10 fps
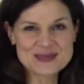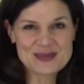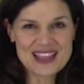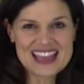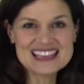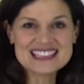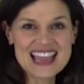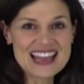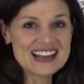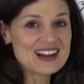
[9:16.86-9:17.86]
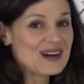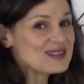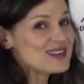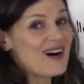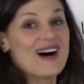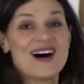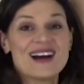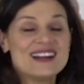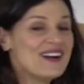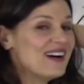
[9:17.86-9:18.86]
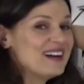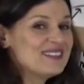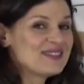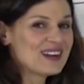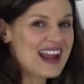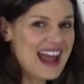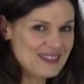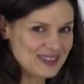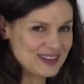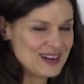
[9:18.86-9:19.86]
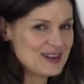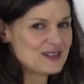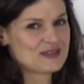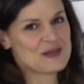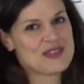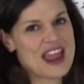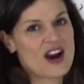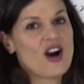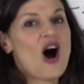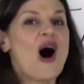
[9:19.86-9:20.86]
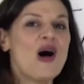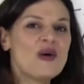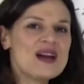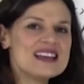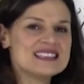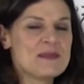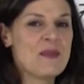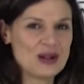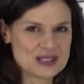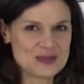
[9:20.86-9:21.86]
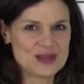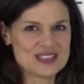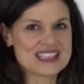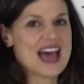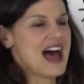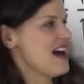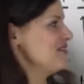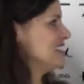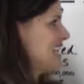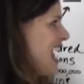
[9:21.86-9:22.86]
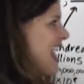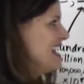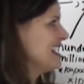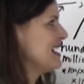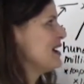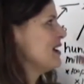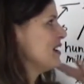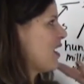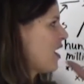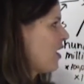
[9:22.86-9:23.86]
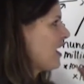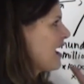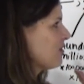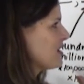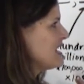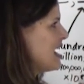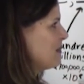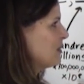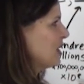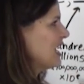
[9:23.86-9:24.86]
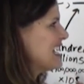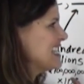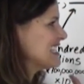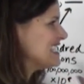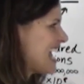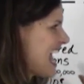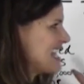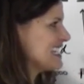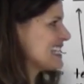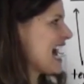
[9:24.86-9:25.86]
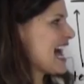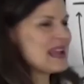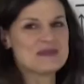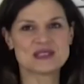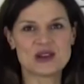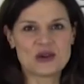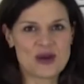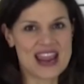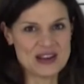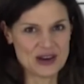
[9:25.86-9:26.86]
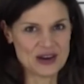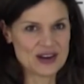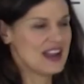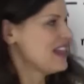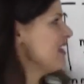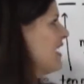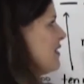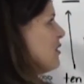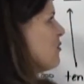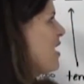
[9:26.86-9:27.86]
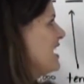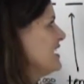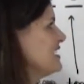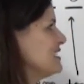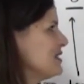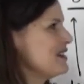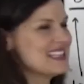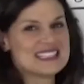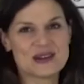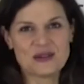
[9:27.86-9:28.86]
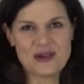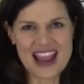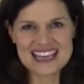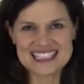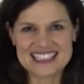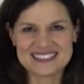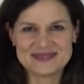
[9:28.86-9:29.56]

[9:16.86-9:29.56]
place, and it goes on and on forever from there, always multiples of 10. Every number is 10 times greater than the one to its right.